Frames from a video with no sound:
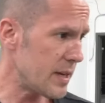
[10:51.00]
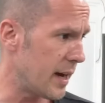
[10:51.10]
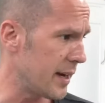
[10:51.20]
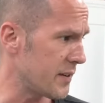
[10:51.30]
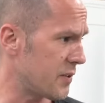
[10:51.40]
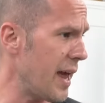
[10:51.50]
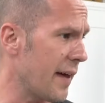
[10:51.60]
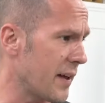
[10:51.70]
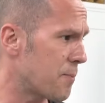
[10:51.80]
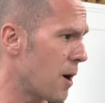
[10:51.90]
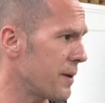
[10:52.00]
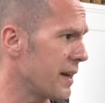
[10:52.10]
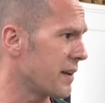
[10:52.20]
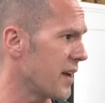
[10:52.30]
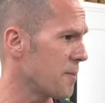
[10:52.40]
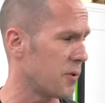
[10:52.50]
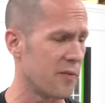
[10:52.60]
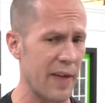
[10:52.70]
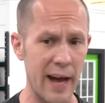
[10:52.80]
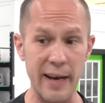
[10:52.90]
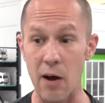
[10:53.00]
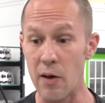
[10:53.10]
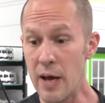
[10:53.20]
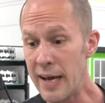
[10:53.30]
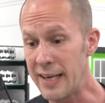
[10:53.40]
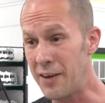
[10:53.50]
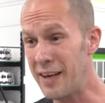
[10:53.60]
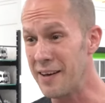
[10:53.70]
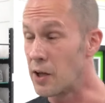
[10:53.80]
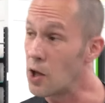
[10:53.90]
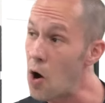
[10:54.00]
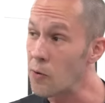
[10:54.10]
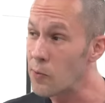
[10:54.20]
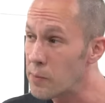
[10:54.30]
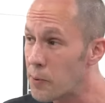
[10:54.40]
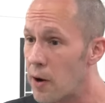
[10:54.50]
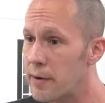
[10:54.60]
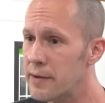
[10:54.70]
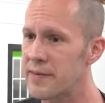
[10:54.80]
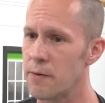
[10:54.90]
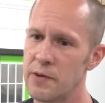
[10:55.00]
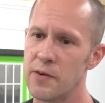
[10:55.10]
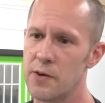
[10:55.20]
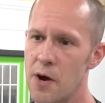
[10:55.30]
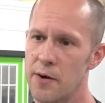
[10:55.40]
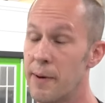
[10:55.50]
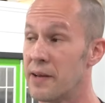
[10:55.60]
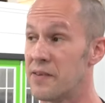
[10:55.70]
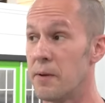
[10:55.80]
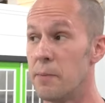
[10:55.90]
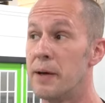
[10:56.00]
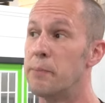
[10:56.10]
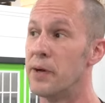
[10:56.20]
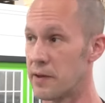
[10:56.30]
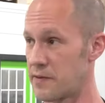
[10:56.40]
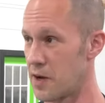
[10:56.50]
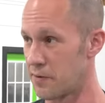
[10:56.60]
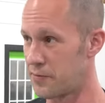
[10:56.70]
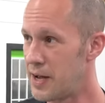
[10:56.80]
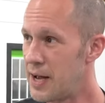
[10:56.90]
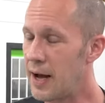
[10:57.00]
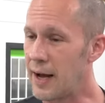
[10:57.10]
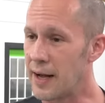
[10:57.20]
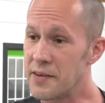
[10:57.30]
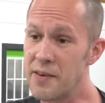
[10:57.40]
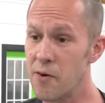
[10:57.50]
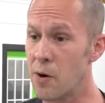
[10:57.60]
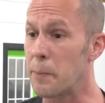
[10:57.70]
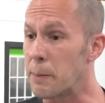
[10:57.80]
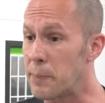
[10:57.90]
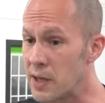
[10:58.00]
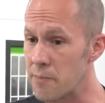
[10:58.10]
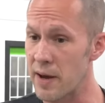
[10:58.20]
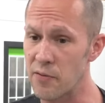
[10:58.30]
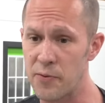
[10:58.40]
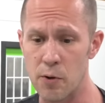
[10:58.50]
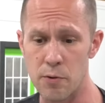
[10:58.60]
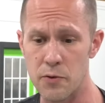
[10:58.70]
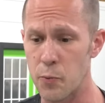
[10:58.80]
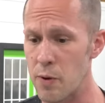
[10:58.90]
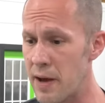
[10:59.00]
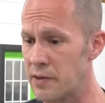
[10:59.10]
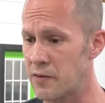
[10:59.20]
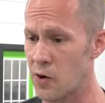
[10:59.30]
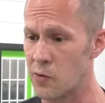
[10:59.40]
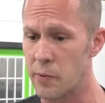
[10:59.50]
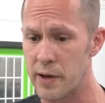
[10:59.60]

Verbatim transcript: uh, so yeah, that's probably an example of that. Now, you get into long run products, then we start talking about some of the big billet stuff. Uh, some of our big billet manifolds, we may start